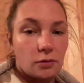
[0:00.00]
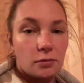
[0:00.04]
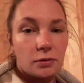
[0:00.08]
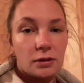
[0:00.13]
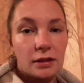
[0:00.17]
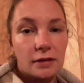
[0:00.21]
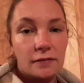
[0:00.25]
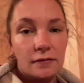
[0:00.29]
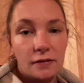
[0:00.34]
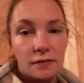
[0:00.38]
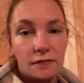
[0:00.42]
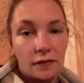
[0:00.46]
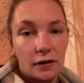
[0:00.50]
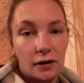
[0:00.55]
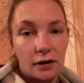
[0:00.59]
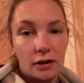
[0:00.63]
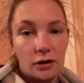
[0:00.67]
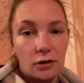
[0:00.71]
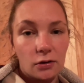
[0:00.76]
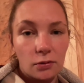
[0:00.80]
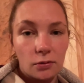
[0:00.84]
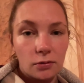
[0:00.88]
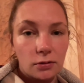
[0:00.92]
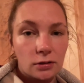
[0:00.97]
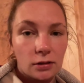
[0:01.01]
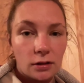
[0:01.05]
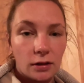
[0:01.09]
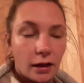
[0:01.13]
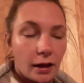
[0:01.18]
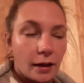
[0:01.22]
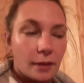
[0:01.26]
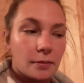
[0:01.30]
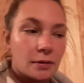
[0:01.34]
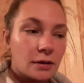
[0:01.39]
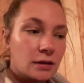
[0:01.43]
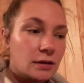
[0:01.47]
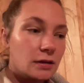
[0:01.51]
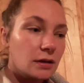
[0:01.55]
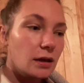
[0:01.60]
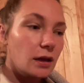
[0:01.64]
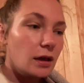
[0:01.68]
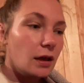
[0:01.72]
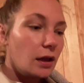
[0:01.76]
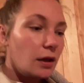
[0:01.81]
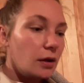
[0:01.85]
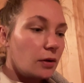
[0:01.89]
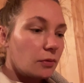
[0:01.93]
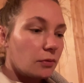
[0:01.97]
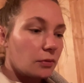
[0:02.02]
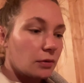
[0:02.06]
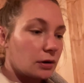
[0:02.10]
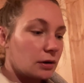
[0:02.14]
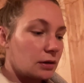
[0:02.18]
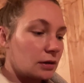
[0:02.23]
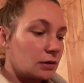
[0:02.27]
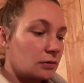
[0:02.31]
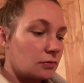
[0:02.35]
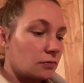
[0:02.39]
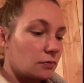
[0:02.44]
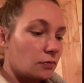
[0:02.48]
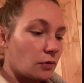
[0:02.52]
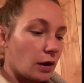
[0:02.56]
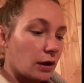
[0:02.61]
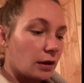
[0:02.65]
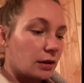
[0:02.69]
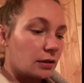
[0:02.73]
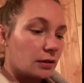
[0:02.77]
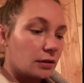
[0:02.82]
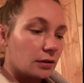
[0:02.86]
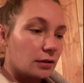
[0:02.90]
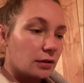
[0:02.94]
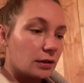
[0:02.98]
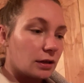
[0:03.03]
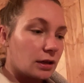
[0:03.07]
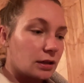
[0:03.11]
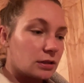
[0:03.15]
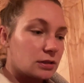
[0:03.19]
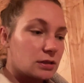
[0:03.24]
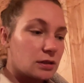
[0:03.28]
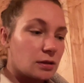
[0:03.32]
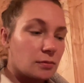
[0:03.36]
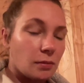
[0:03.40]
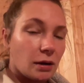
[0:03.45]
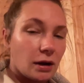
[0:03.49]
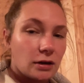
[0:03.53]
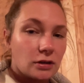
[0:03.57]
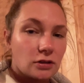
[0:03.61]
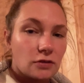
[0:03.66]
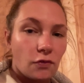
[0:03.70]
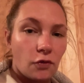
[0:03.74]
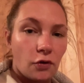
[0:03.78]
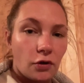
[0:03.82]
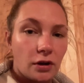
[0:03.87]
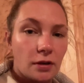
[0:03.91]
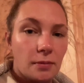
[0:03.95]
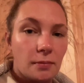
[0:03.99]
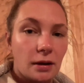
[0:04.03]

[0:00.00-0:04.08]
We live in a very cold climate where it regularly gets to minus 40,